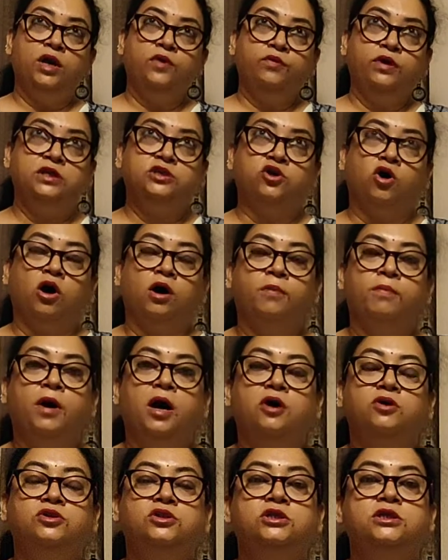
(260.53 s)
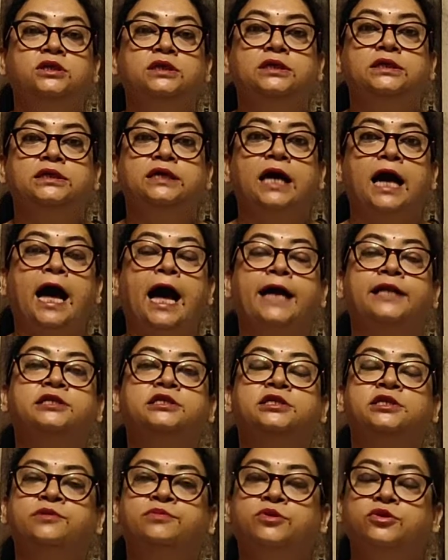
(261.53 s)
Now when we talk about
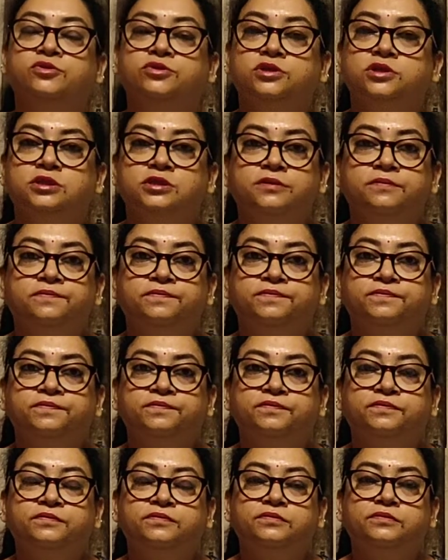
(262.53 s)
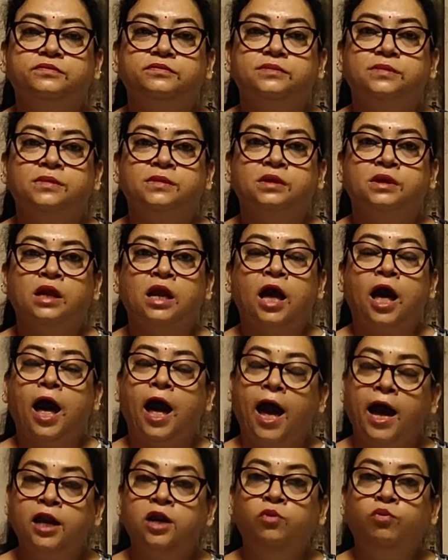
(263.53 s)
attributes
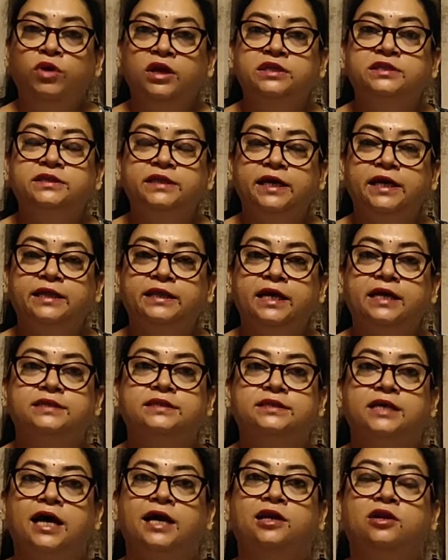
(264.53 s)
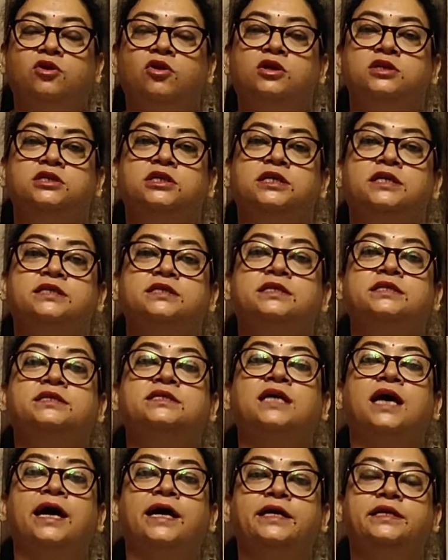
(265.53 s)
and we say that psychology
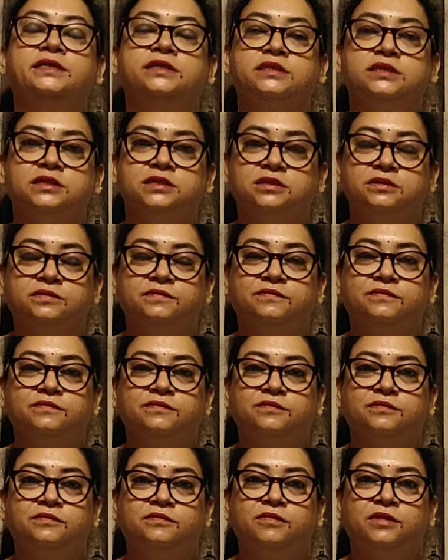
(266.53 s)
is a science,